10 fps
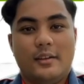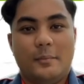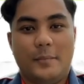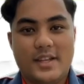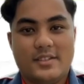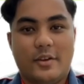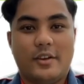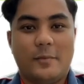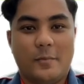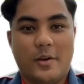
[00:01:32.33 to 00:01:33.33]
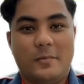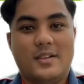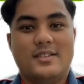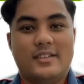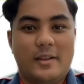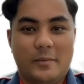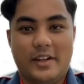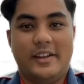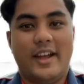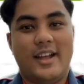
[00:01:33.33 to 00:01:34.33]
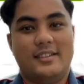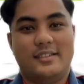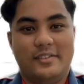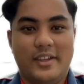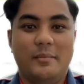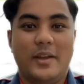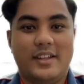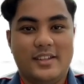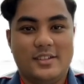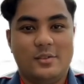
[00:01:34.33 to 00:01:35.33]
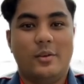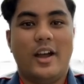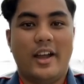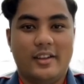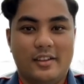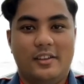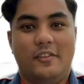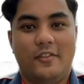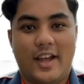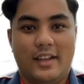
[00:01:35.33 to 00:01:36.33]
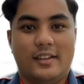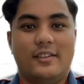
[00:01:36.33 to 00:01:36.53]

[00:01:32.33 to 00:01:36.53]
Based on the problem statement, there are three main issues identified.